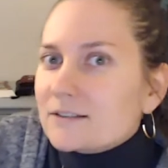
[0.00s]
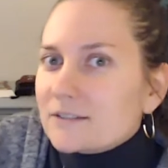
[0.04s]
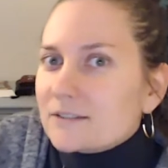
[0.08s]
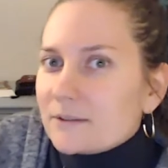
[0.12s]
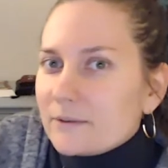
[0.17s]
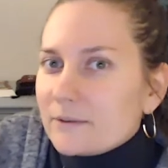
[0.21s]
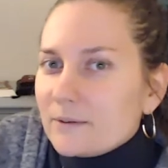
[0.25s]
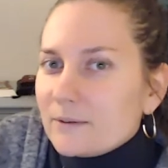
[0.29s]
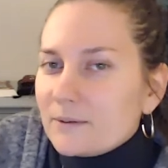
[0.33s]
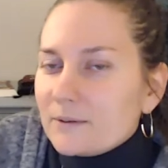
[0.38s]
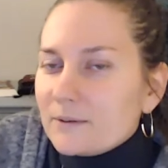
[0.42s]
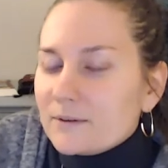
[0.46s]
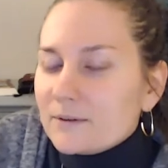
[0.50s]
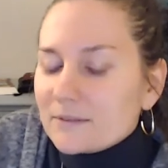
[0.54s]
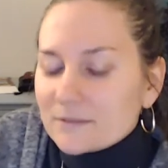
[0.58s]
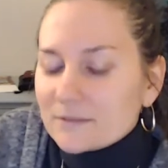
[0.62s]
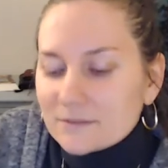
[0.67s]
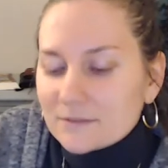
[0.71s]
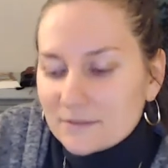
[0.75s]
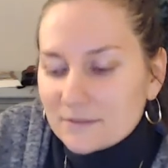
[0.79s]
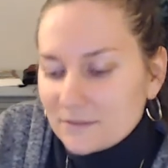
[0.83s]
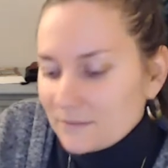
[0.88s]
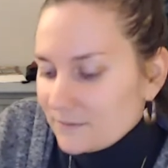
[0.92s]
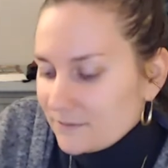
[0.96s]
So
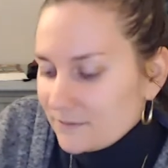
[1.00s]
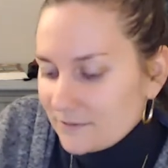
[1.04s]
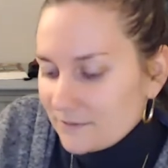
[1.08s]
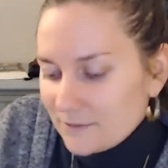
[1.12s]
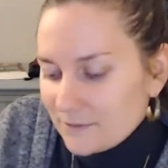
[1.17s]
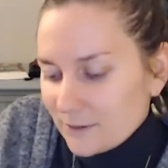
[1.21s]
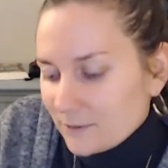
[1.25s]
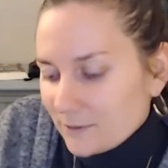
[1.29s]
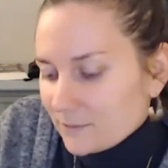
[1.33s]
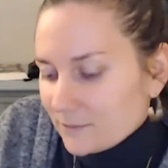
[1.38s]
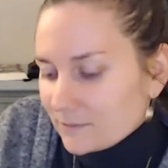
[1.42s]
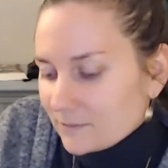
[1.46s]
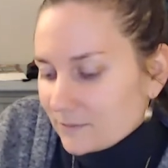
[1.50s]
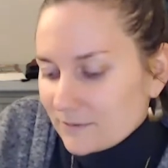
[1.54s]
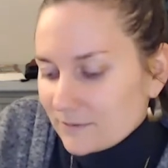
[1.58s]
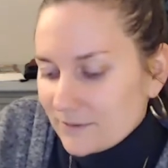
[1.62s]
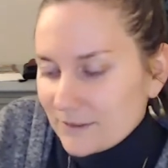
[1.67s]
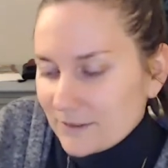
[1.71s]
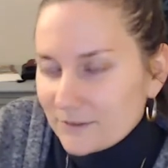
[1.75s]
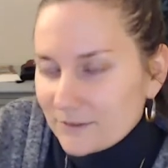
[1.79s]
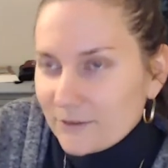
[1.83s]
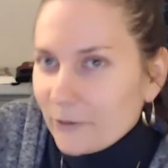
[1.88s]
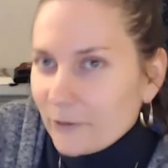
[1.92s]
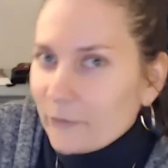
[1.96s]

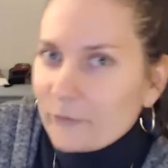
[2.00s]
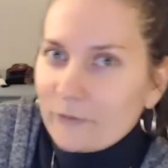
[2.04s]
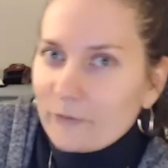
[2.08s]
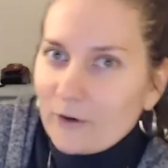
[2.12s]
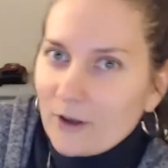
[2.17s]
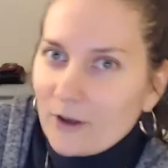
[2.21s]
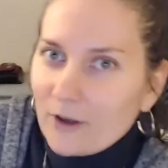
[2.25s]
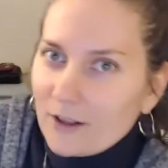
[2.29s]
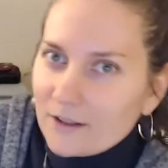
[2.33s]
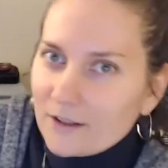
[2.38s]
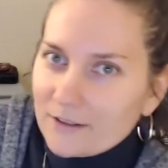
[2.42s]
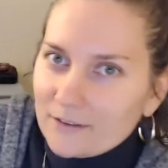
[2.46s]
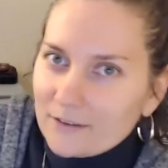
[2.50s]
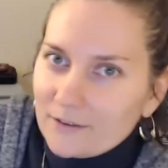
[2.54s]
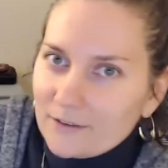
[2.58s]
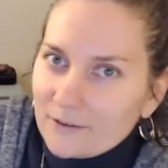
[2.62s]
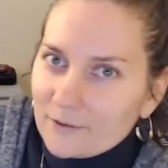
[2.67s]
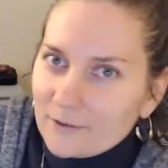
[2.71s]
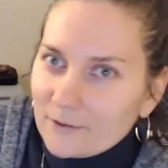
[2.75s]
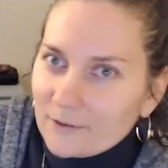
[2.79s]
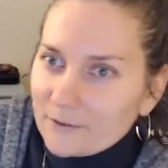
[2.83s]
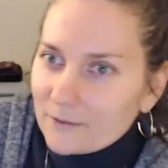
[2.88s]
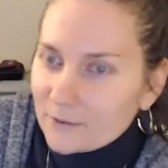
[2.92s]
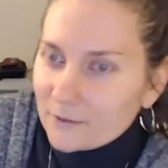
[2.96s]
don't fall
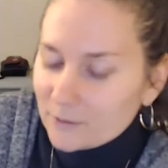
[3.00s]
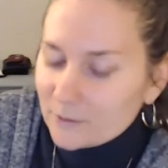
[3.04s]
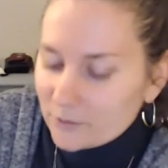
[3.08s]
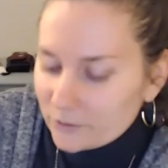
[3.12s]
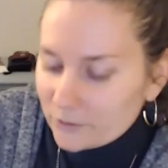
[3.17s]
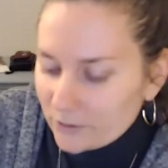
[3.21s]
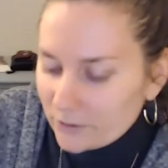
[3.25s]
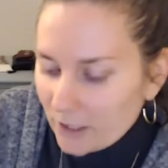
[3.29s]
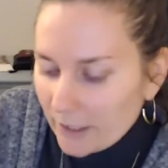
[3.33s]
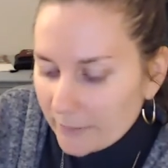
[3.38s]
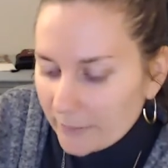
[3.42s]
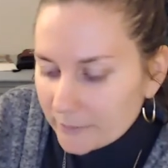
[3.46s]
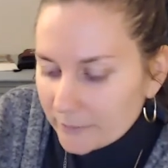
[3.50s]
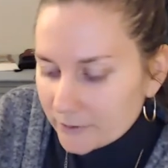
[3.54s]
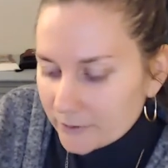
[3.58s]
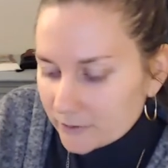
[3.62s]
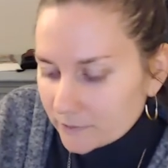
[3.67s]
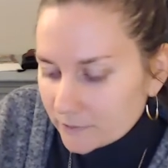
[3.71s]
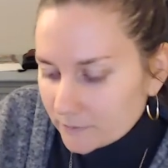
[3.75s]
into those traps.